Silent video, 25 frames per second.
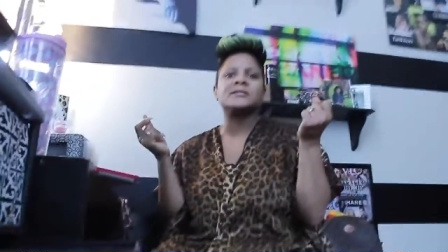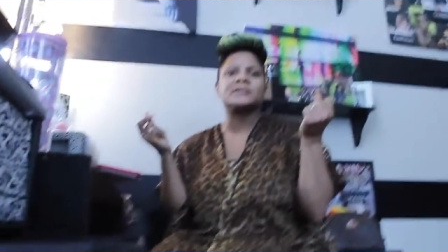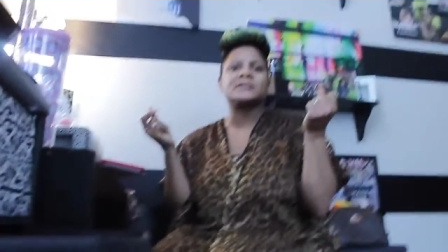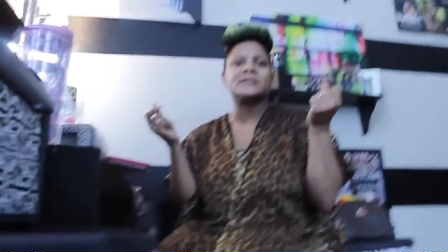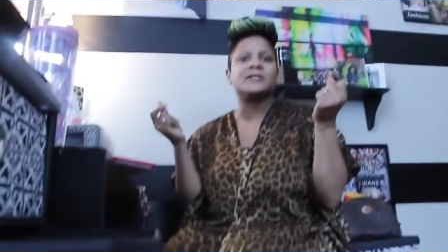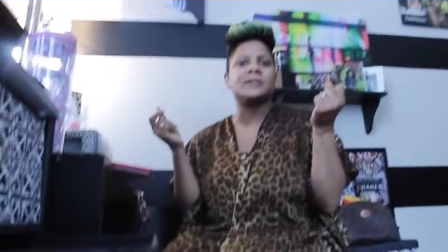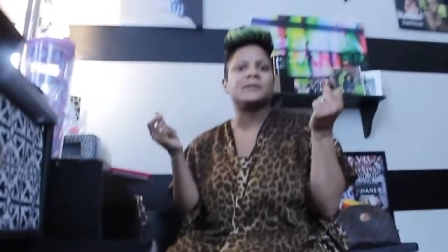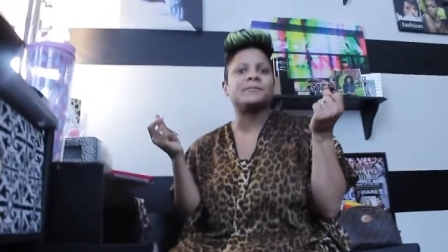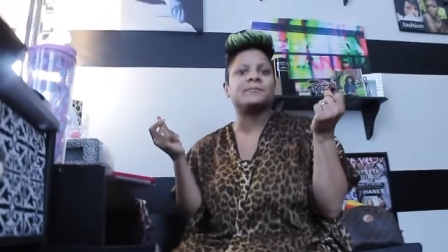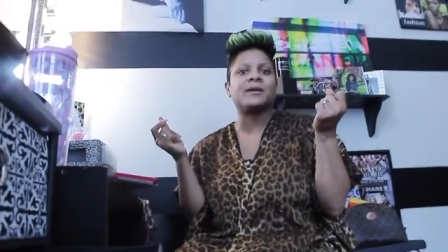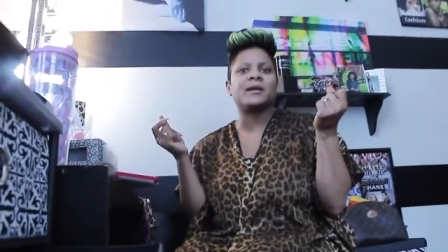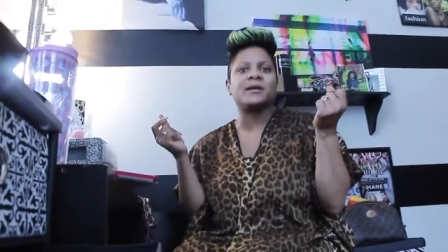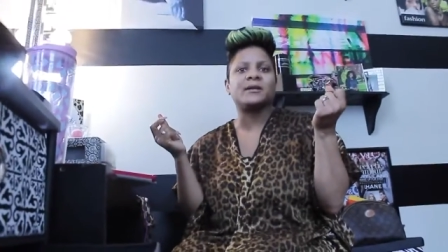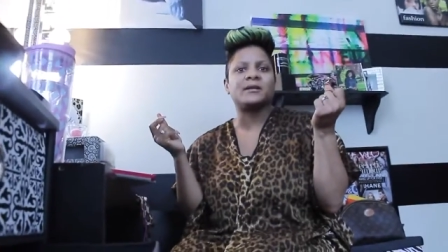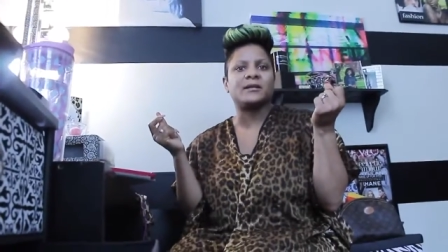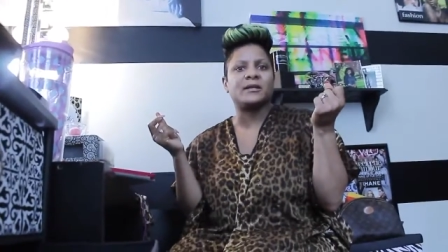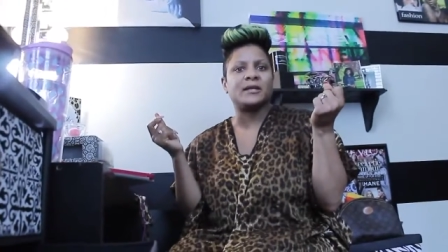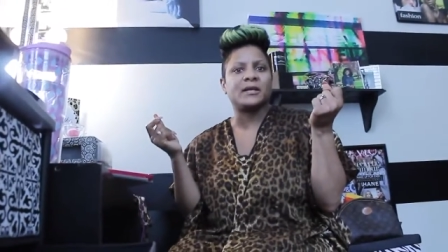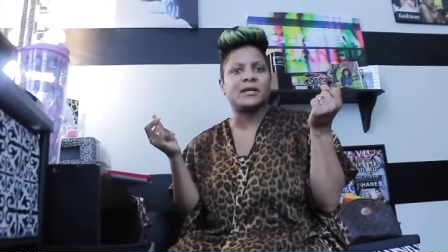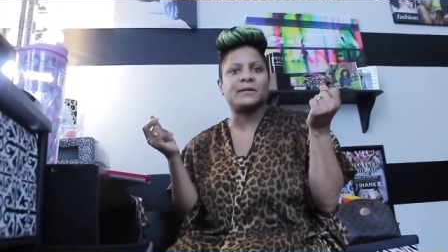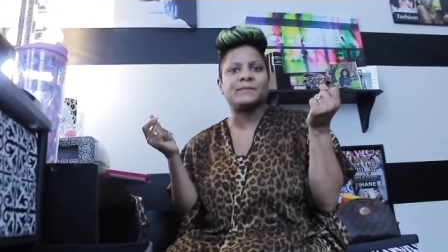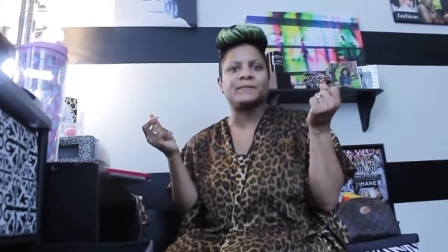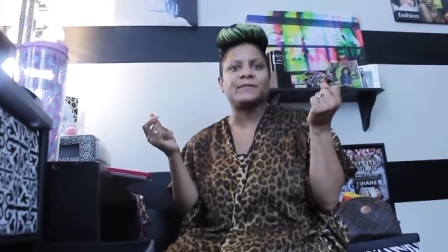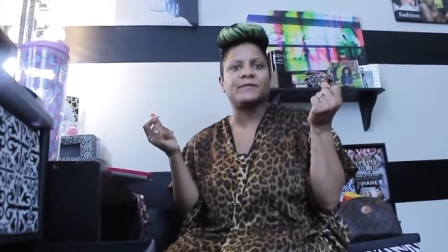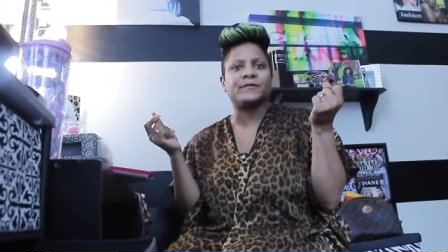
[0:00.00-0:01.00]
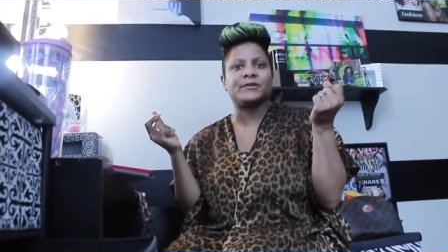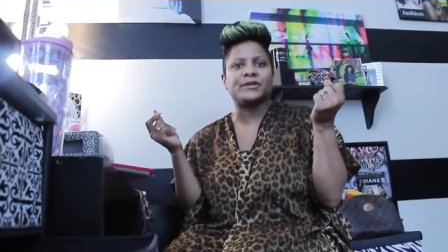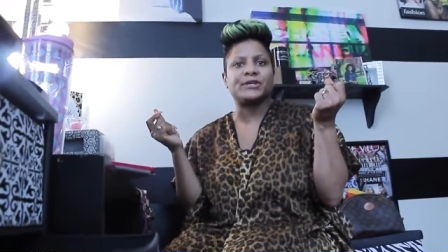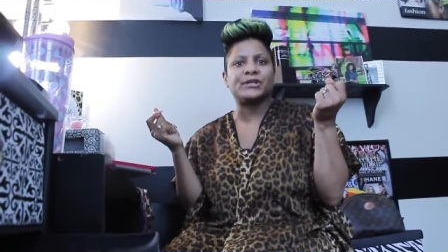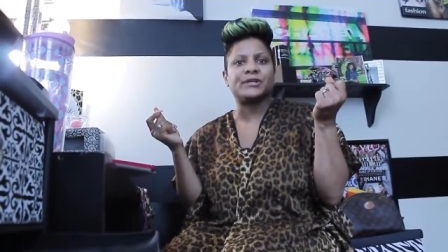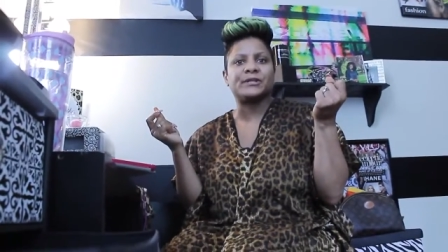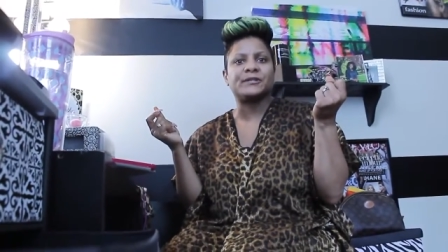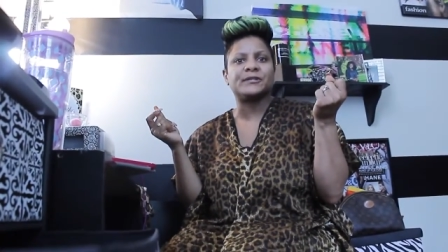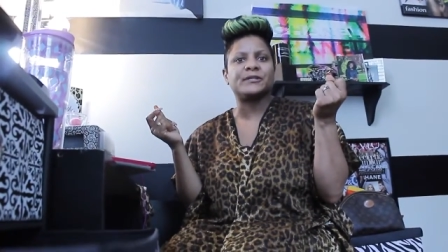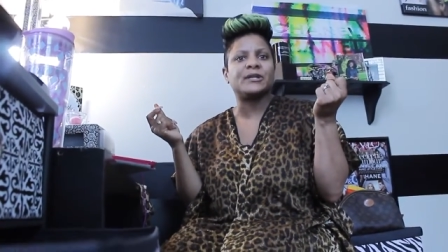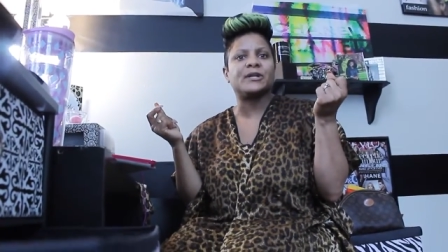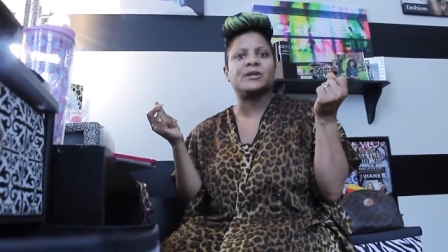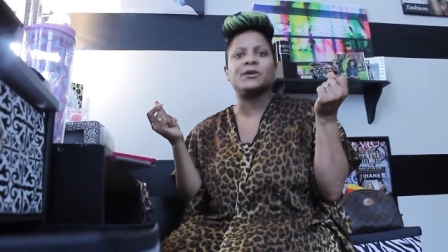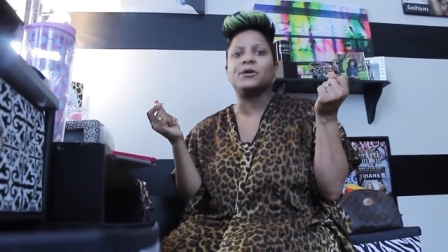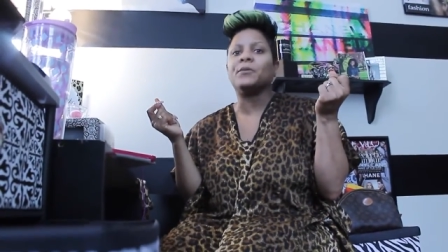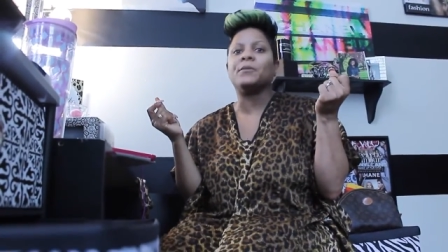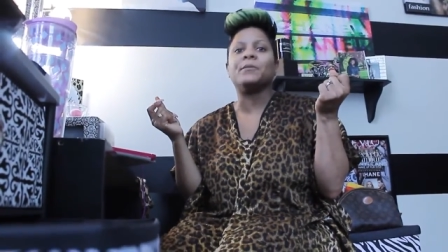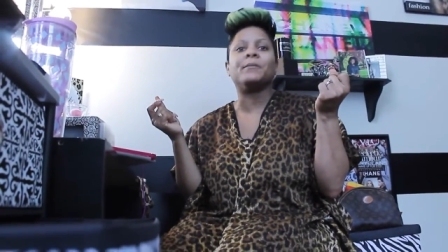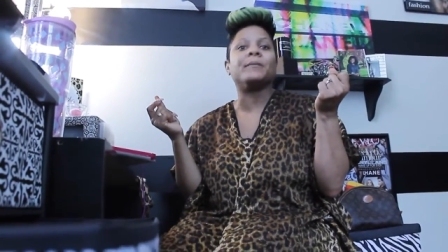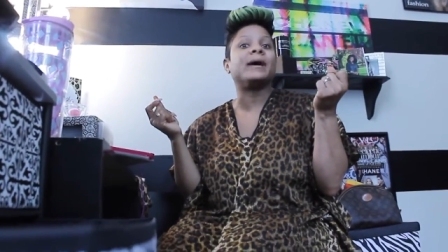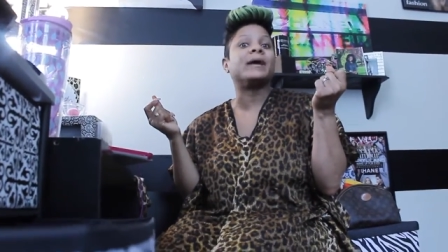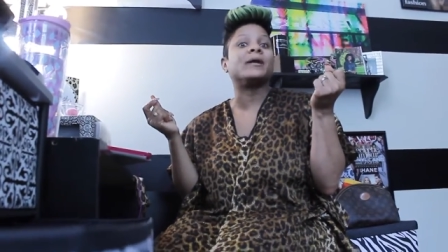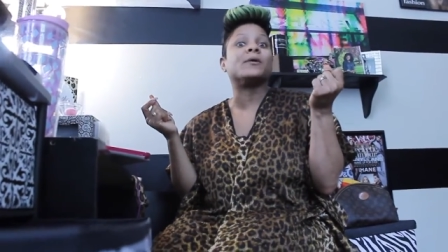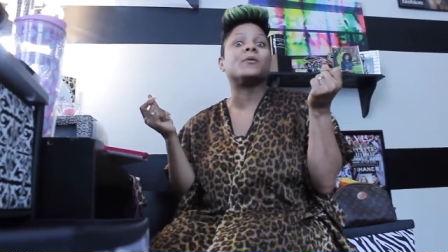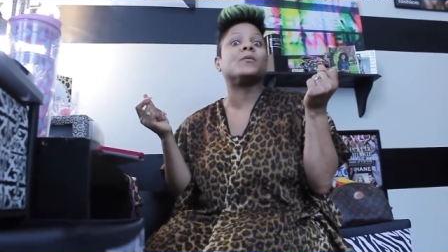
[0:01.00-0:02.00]
she done made a damn friend. It
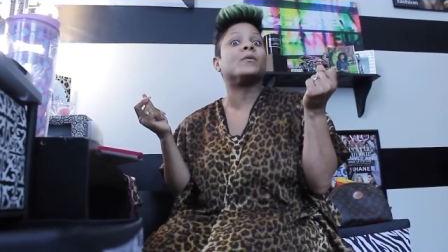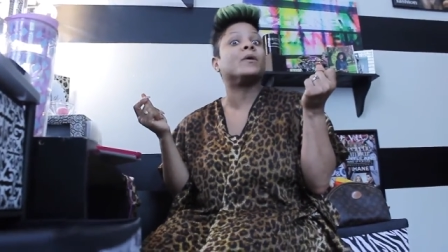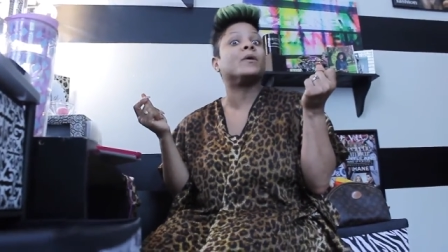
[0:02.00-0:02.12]
don't matter